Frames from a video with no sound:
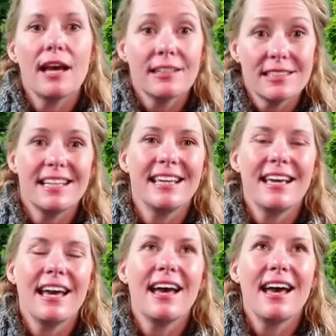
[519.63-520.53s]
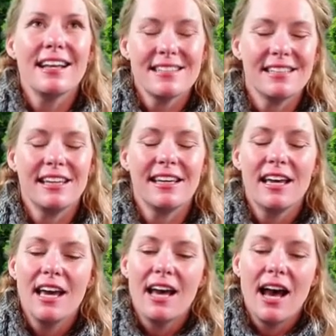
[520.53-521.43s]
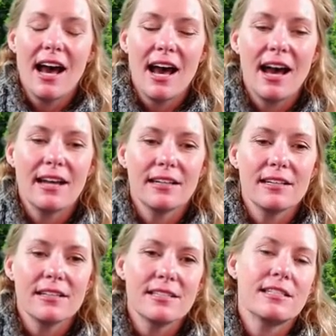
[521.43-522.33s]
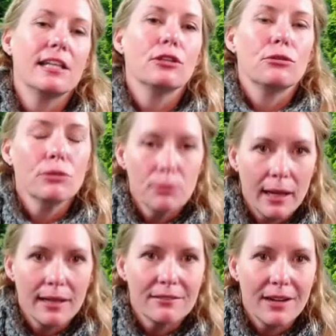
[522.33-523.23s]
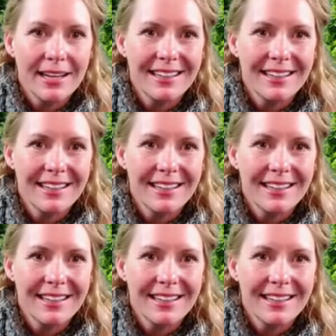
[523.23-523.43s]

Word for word: a state entity on a state throughway, right?